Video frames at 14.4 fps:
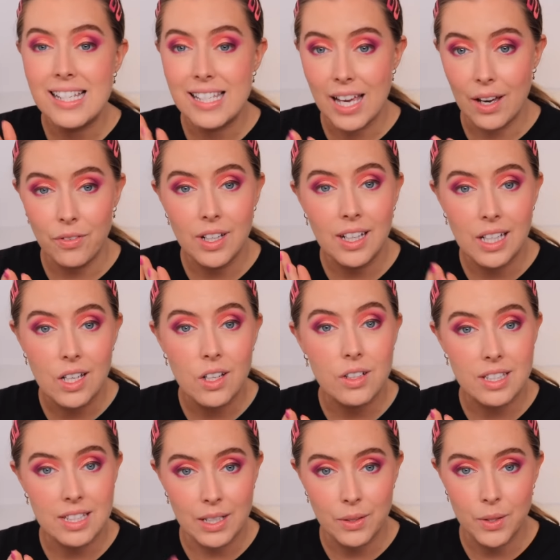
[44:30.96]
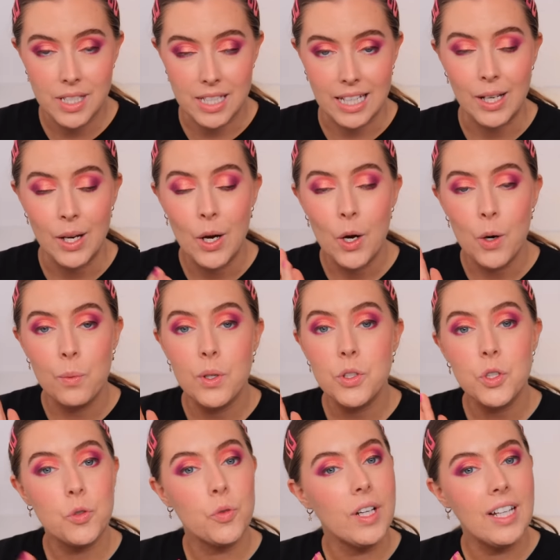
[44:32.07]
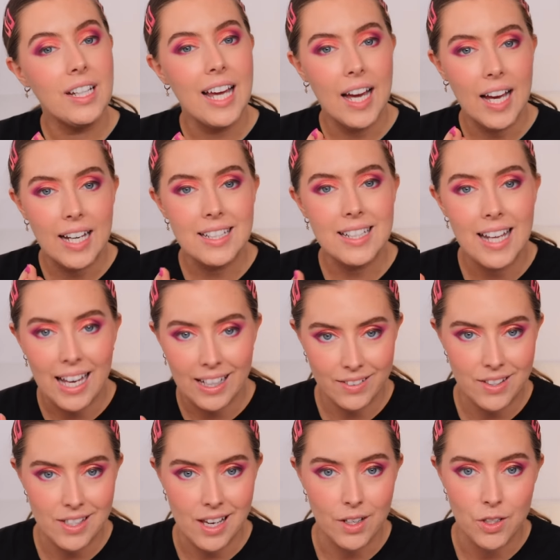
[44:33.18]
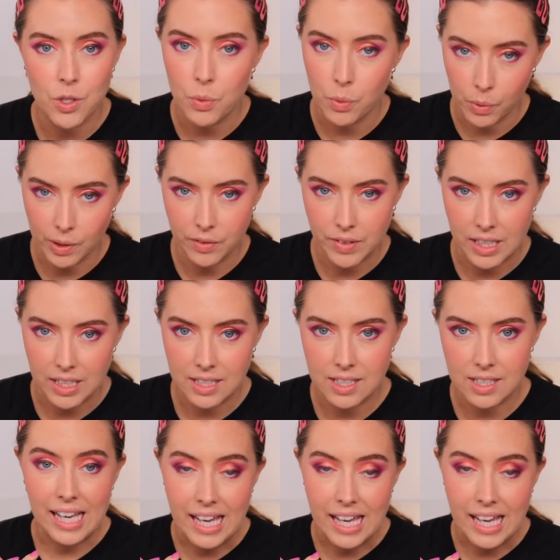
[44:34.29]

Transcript: definitely looks guilty. Well, Shrien had an answer to all of this.